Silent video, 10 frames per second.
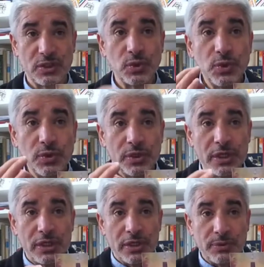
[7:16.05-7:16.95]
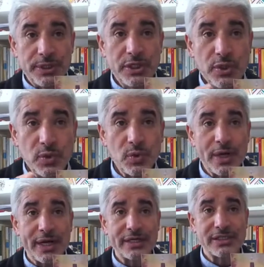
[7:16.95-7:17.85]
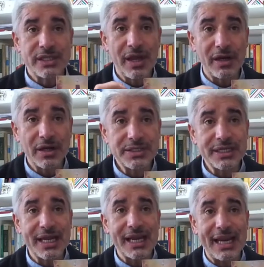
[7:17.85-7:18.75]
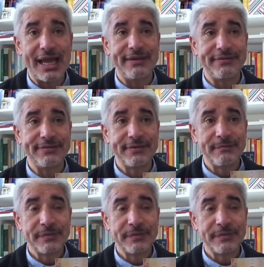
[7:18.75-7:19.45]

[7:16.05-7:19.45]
to renew her theological life,